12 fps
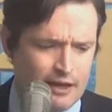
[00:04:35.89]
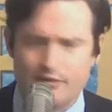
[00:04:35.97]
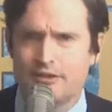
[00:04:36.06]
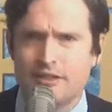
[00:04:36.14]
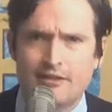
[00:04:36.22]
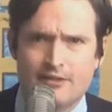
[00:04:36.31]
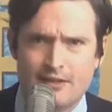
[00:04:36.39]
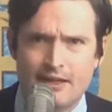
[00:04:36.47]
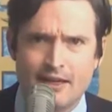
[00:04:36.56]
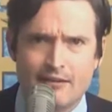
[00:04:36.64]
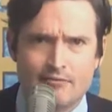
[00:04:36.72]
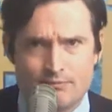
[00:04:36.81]
I will say this
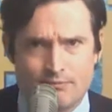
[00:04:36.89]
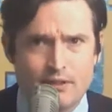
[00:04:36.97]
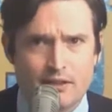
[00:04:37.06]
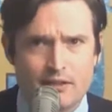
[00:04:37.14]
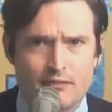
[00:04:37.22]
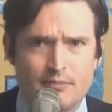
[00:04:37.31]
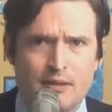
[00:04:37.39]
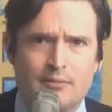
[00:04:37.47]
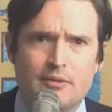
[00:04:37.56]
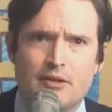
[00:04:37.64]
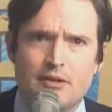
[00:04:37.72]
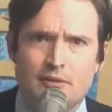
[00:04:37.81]
again there are good
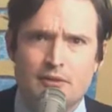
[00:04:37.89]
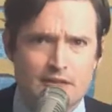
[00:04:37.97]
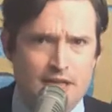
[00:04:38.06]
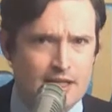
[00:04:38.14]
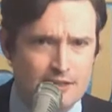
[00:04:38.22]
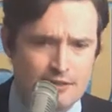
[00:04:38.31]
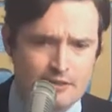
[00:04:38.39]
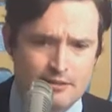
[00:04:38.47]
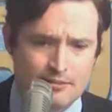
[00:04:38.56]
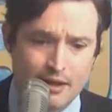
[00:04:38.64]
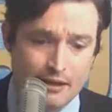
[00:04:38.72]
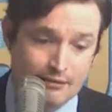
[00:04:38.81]
people on both sides of this
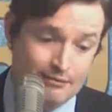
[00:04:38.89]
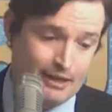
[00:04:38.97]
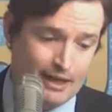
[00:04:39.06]
debate.